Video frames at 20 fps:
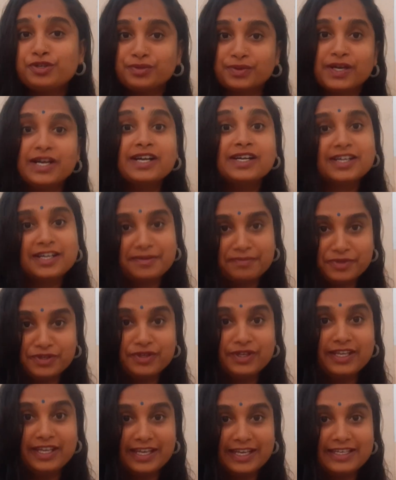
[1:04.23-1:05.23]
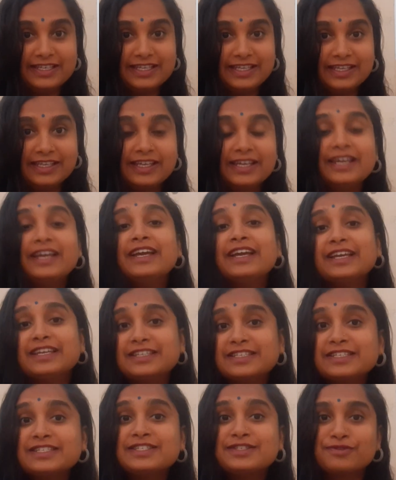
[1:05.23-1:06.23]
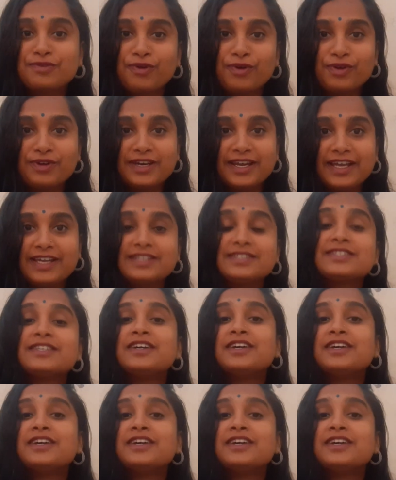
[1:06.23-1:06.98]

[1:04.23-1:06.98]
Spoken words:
you are communicating, it is called as